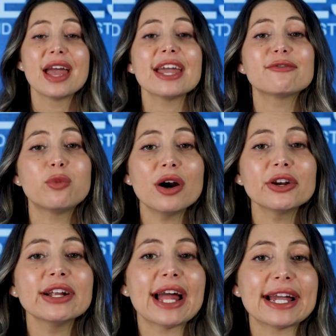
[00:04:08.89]
If water
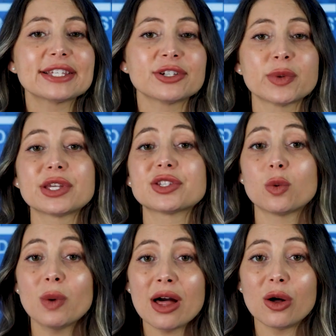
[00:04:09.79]
and ice are doing so
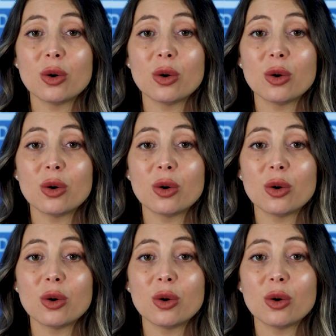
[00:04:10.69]
well,